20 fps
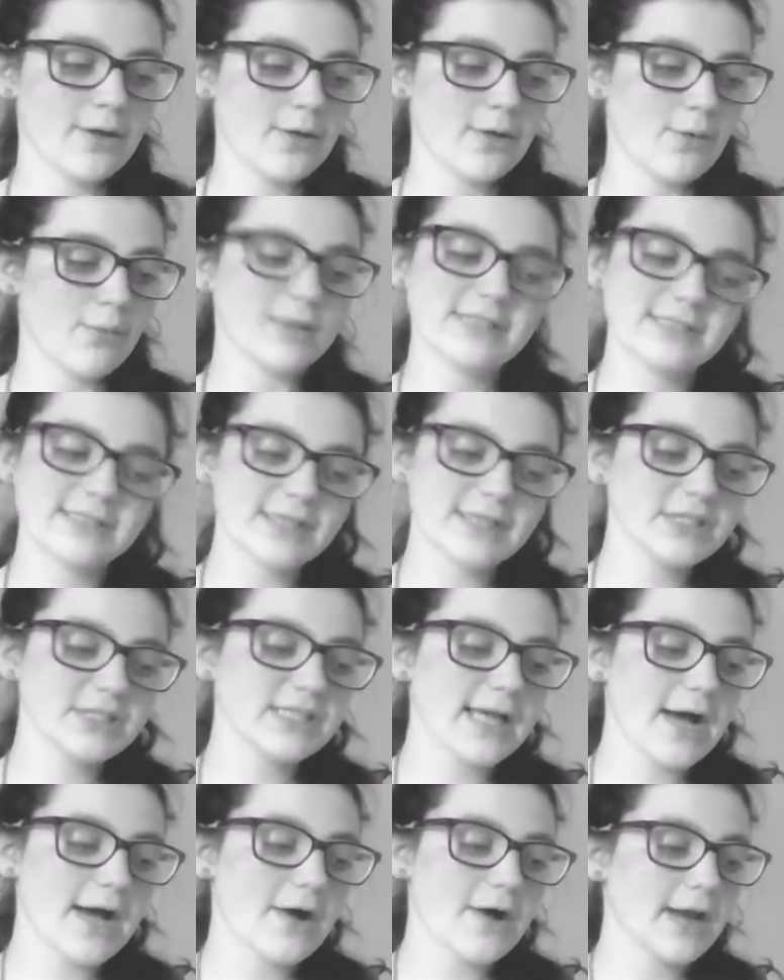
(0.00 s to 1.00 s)
what starts
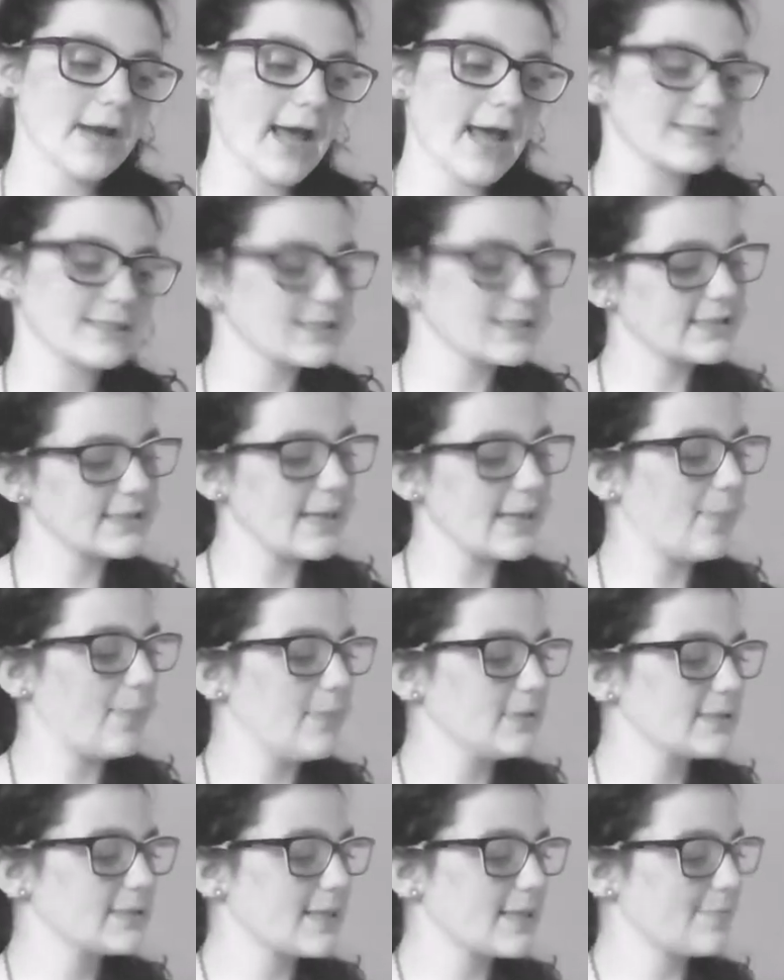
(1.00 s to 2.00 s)
out as a
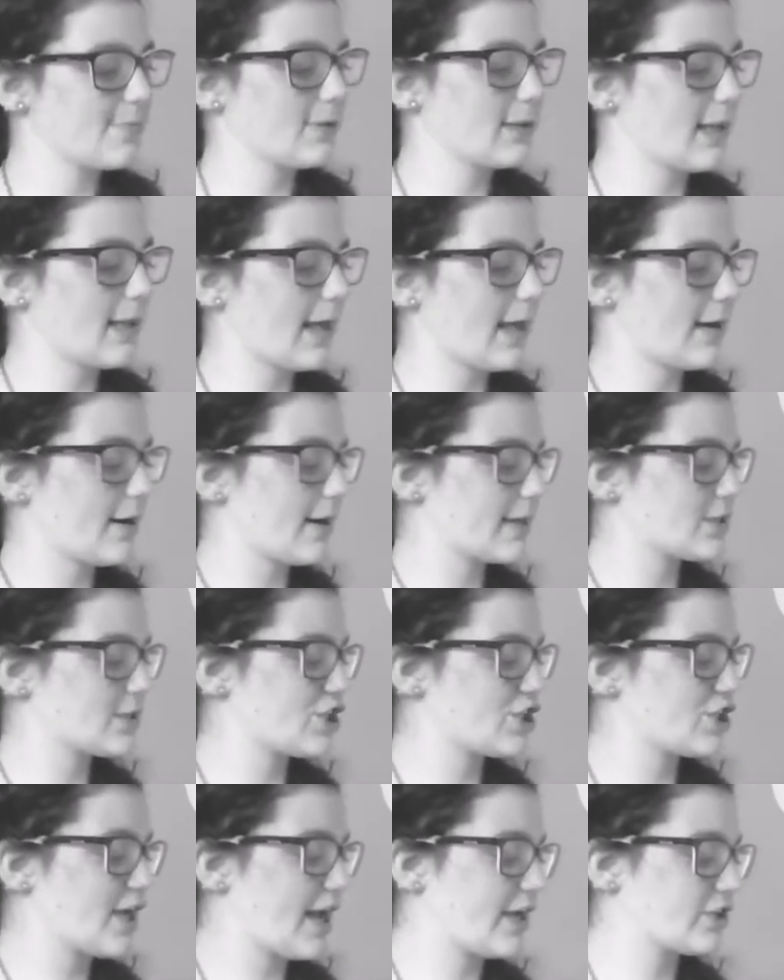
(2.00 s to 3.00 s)
simple letter
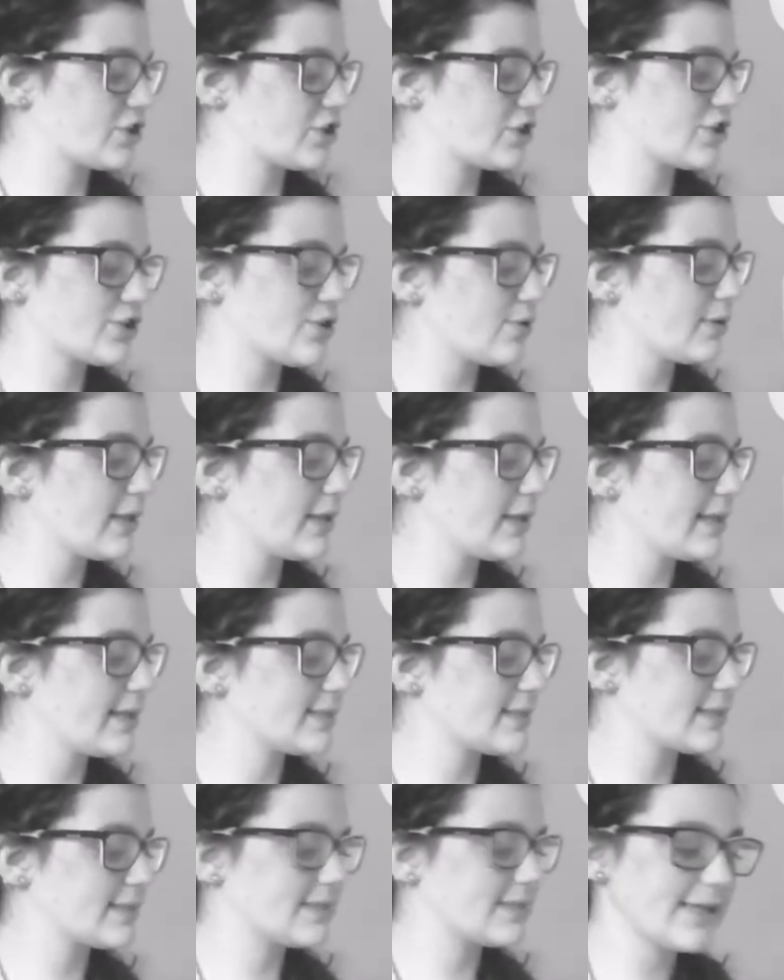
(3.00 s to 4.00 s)
exchange soon leads
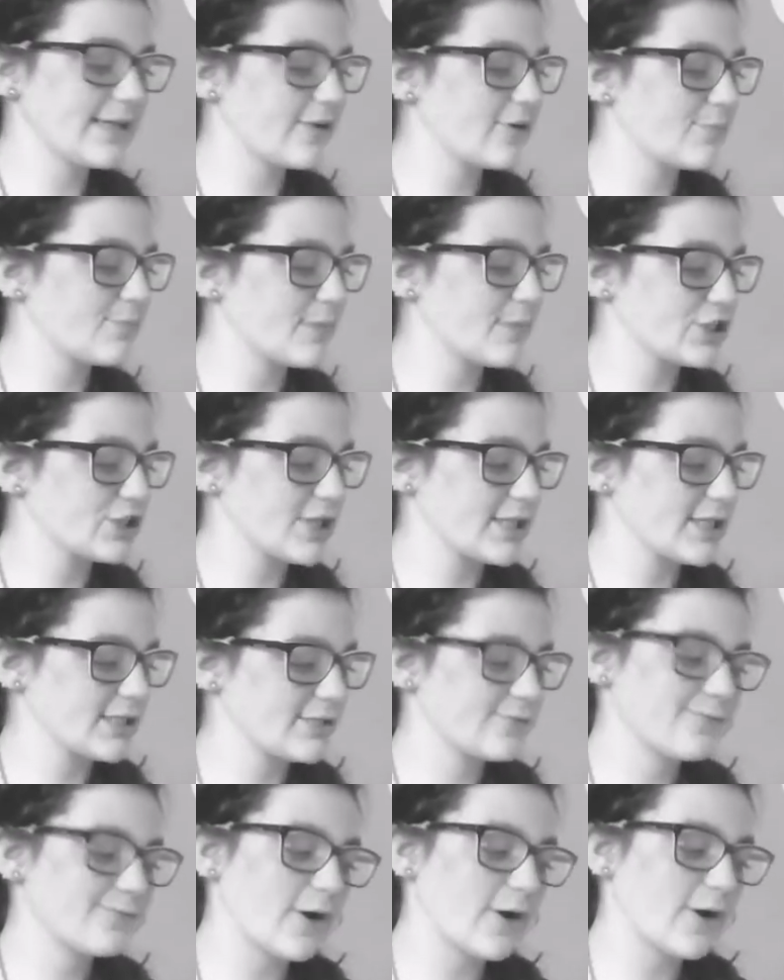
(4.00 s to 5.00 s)
to secret missions,
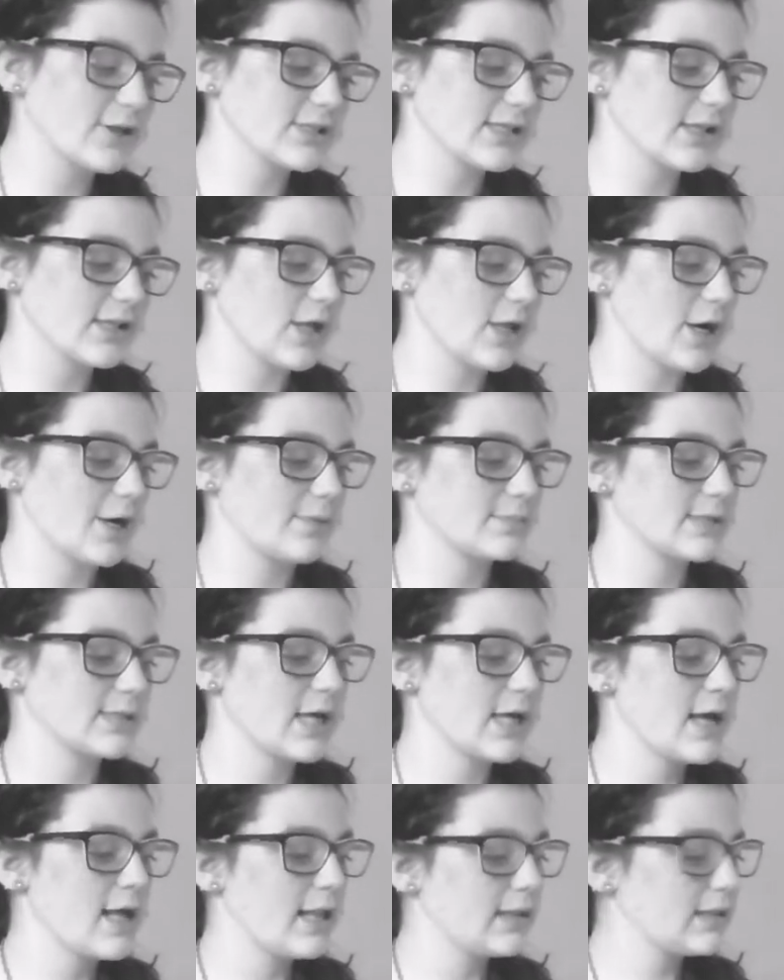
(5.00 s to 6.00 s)
false alarms,
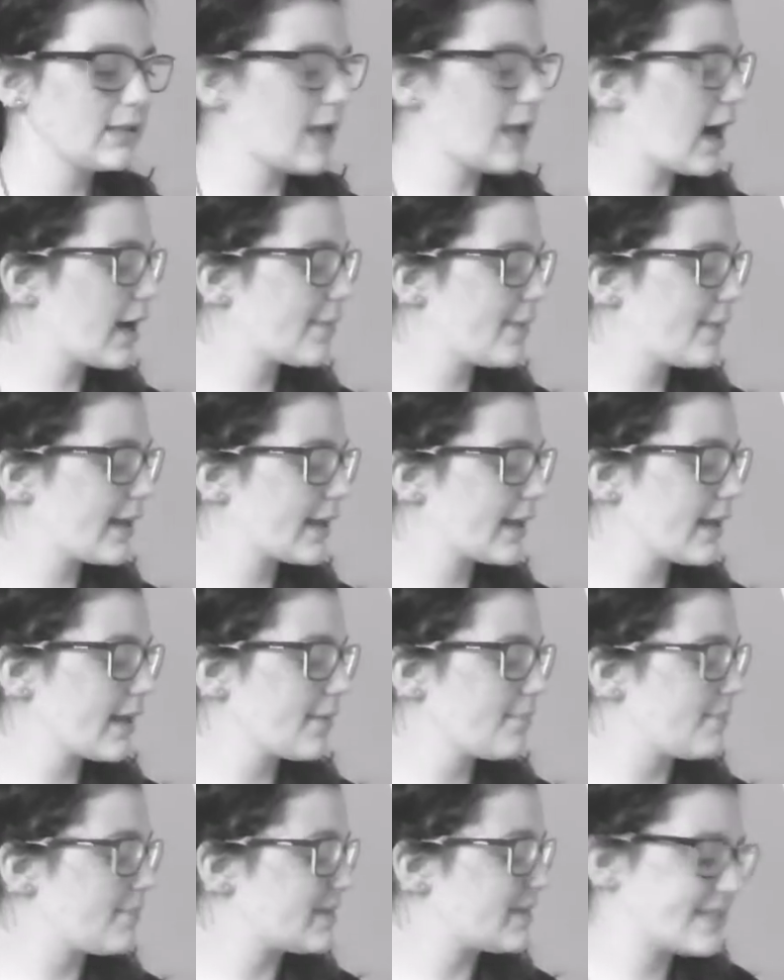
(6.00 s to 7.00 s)

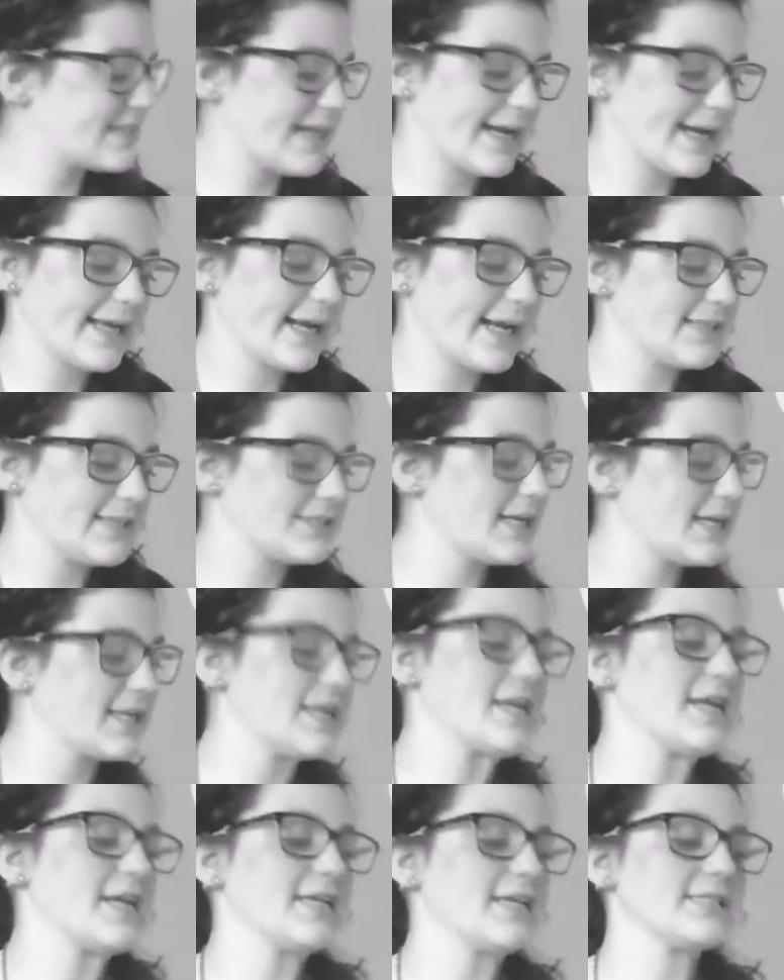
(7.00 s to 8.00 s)
lockpicking, mistaken
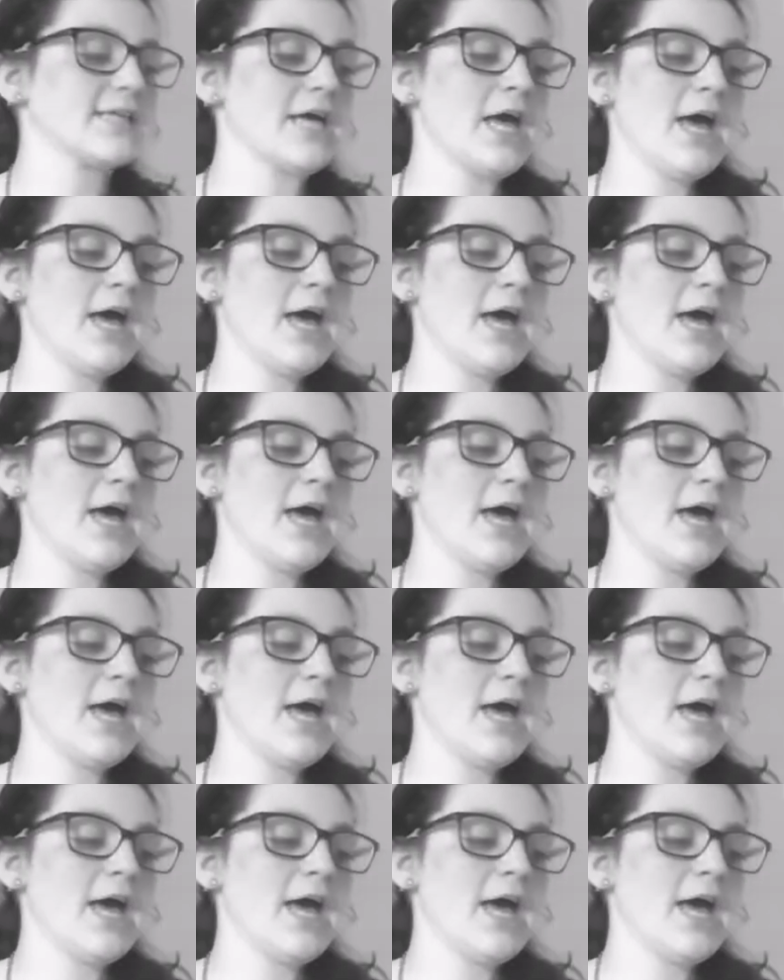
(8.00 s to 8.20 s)
identities,